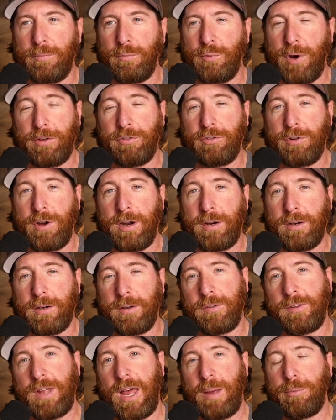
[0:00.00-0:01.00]
restaurant
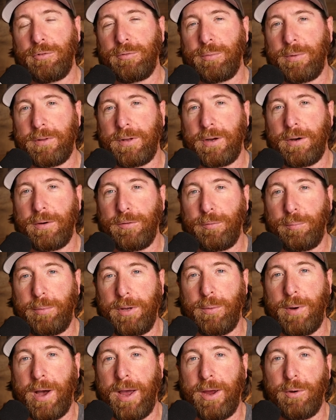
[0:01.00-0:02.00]
establishment there is
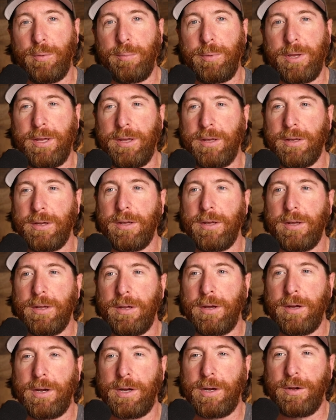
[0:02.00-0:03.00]
BYOB.
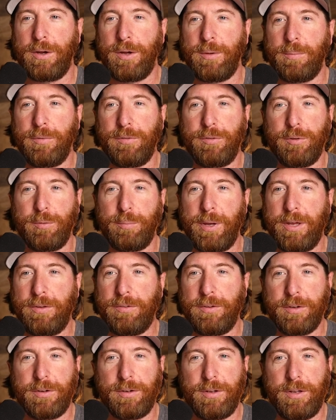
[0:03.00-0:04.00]
So
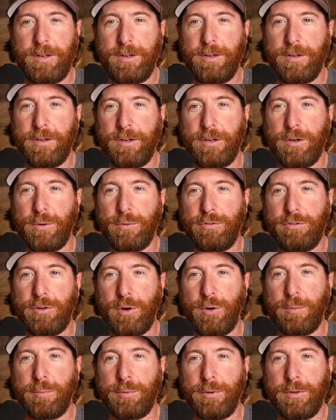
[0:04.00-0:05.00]
basically,
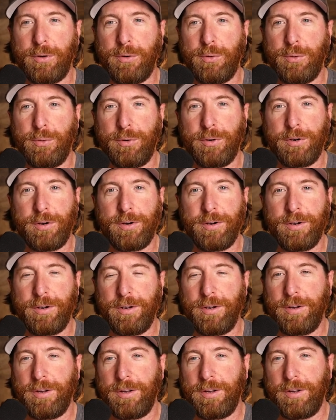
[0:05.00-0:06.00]
show up with a cooler.
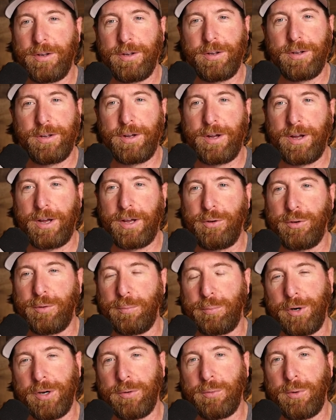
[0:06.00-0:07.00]
You
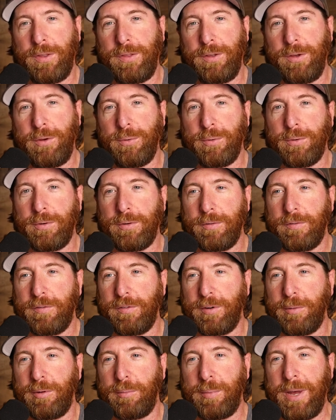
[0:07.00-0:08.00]
could bring with you
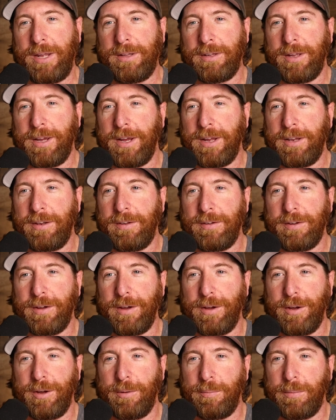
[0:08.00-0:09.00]
from the mainland.
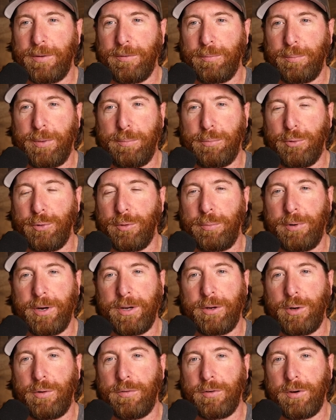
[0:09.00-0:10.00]
People were
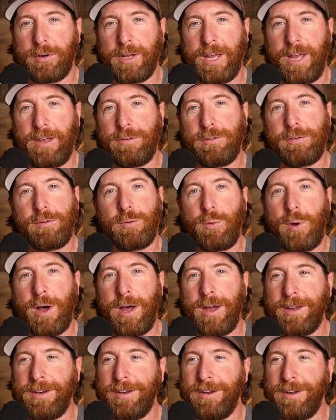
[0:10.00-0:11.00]
bringing over cases of
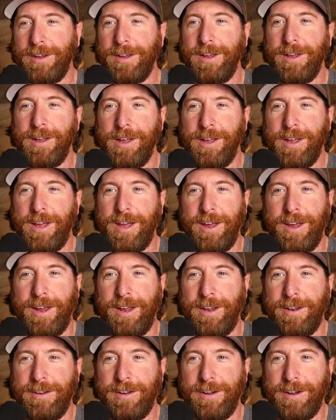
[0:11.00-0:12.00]
wine,
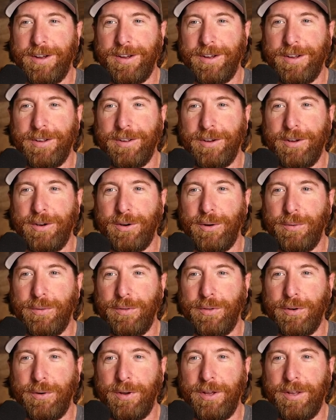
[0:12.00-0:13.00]
and
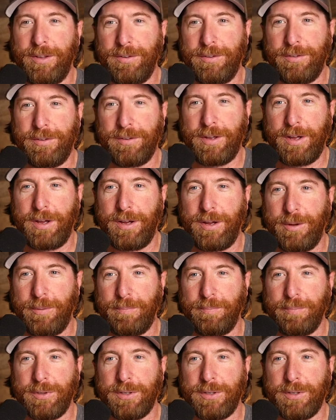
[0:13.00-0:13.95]
there is a